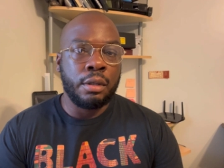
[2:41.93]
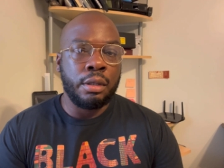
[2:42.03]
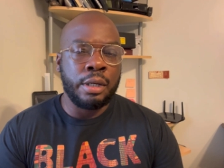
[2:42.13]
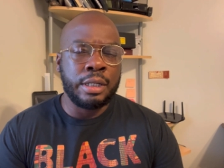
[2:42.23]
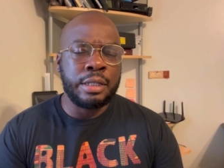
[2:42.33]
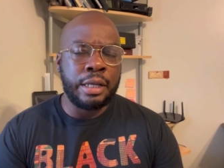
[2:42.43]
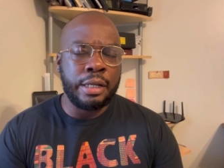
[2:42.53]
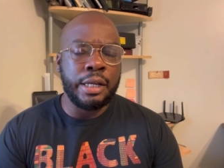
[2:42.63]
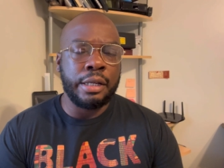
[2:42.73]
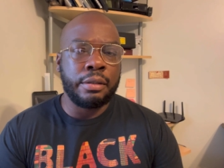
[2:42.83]
You
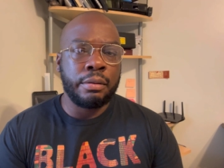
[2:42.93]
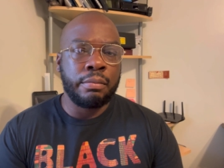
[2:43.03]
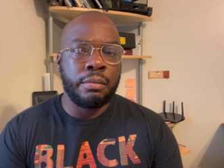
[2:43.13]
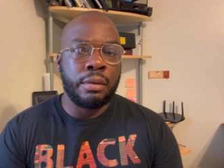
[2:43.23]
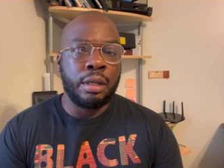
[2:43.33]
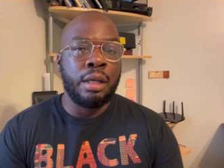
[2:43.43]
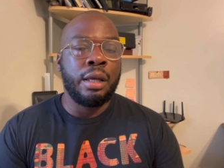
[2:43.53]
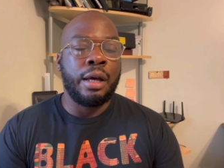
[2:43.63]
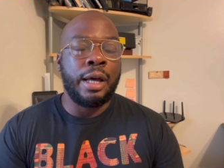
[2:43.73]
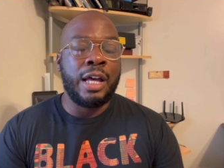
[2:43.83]
understand that?
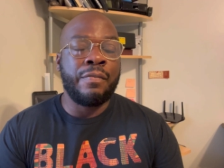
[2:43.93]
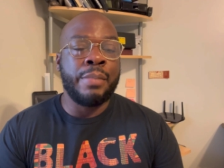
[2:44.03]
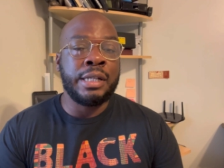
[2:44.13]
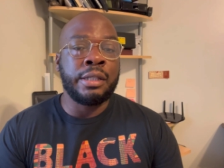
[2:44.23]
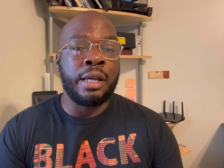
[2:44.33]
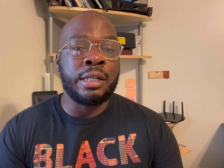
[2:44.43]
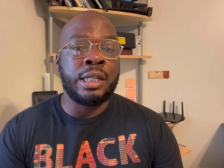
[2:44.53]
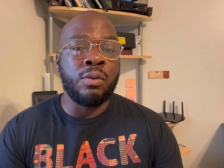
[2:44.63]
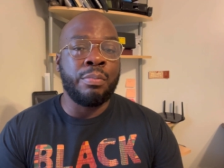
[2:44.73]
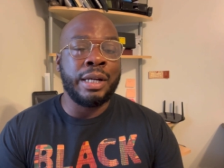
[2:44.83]
I have better things to
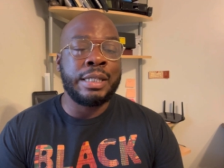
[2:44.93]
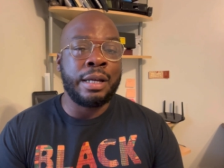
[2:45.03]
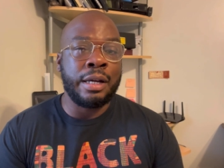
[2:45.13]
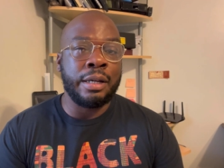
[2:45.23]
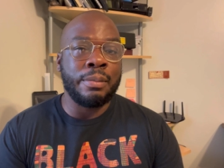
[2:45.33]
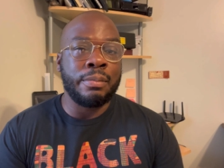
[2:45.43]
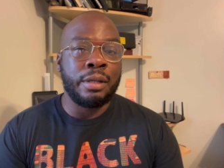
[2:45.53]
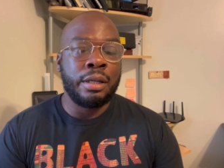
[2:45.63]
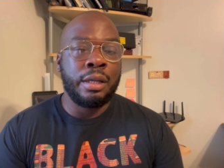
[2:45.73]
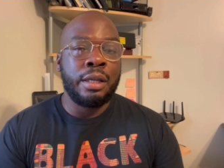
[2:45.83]
do with my time
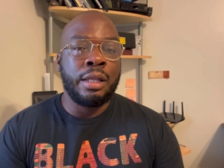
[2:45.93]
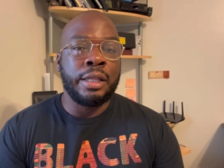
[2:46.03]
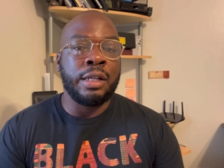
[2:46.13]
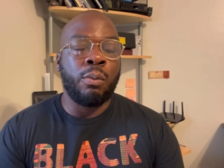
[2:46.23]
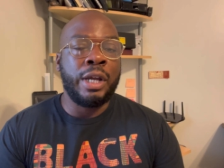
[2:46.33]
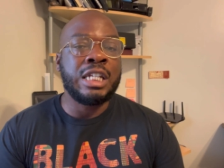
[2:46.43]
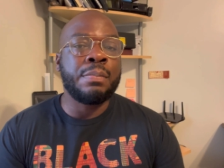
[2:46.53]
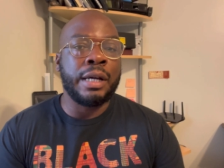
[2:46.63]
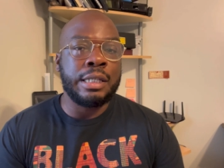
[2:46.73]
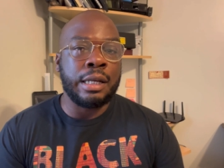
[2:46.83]
than to waste
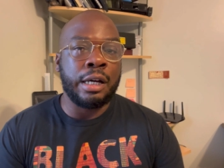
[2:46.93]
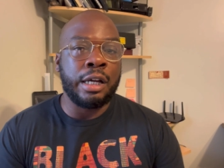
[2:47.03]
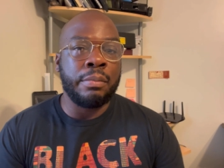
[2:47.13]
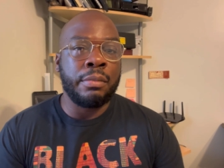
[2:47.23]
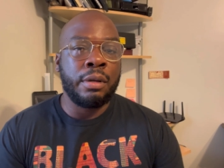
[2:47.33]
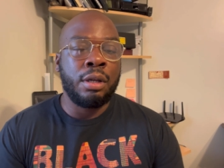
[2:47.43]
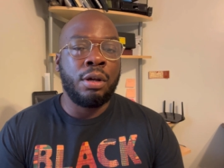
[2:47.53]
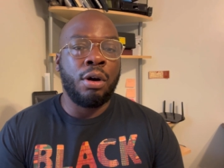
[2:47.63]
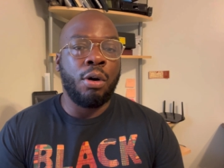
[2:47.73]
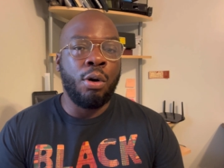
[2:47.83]
my time
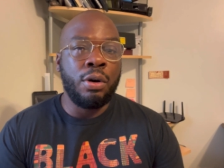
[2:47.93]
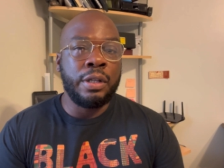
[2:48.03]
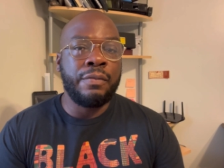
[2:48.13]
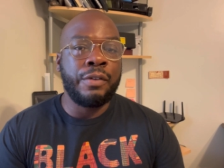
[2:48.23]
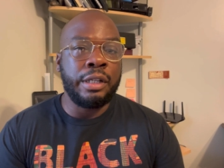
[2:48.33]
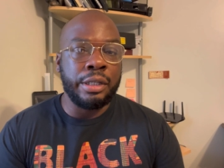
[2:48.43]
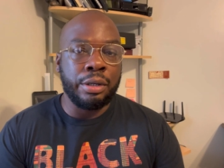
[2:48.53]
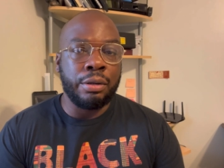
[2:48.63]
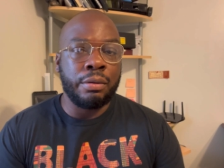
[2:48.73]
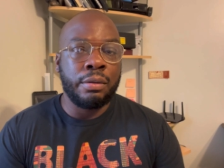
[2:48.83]
on
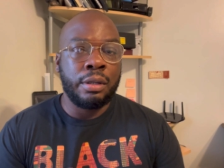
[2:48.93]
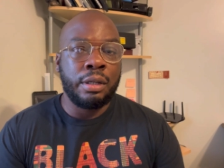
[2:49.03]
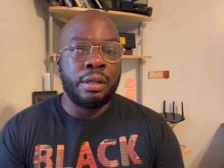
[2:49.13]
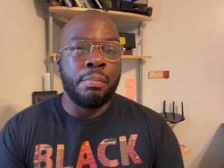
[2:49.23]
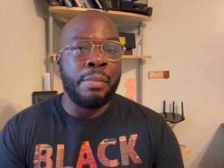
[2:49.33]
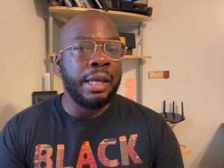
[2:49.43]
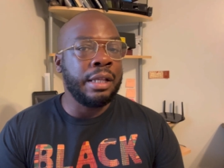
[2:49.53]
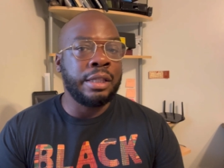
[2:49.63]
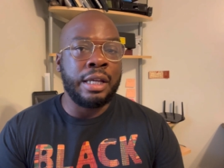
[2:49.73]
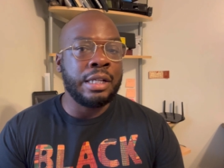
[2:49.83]
video
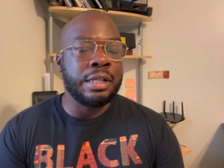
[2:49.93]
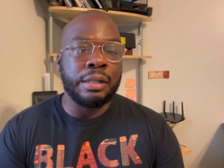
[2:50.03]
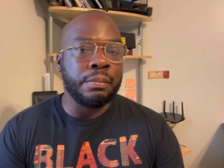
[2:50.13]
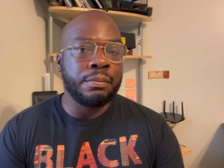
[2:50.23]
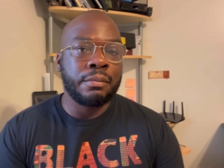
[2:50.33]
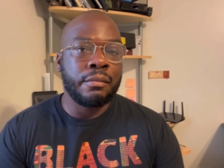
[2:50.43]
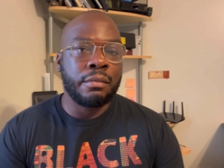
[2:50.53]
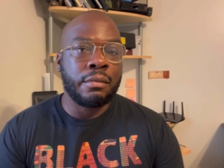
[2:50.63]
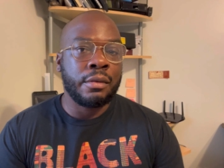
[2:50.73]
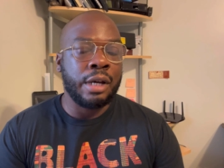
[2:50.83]
making things up.
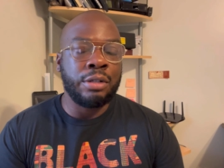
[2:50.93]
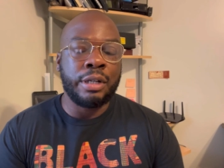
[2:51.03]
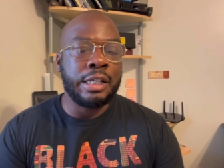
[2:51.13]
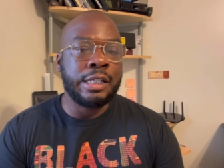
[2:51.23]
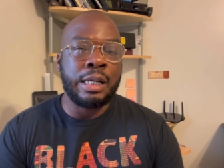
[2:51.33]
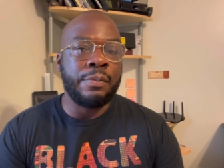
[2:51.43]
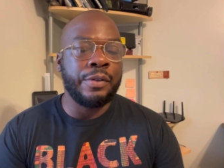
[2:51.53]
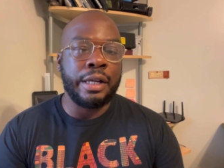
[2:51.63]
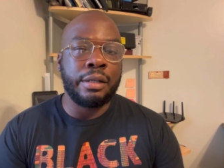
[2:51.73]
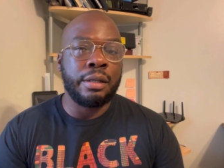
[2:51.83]
I don't got time for
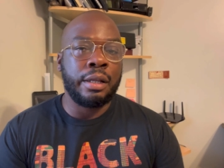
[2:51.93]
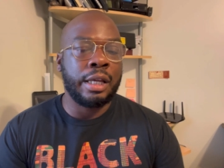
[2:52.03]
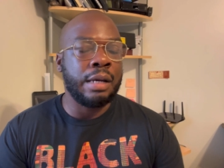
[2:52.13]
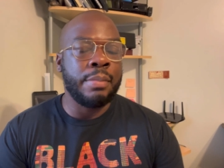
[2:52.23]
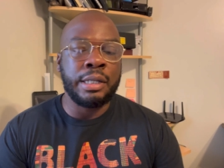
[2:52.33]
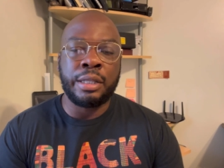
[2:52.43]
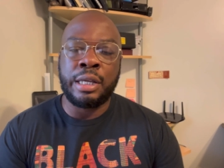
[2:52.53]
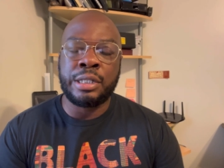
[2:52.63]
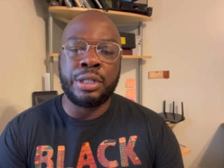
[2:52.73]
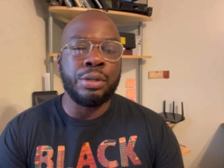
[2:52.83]
that. I got better
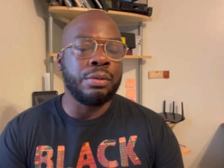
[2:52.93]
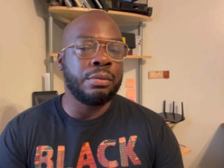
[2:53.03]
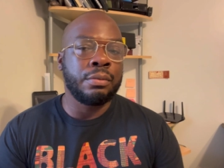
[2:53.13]
things to do.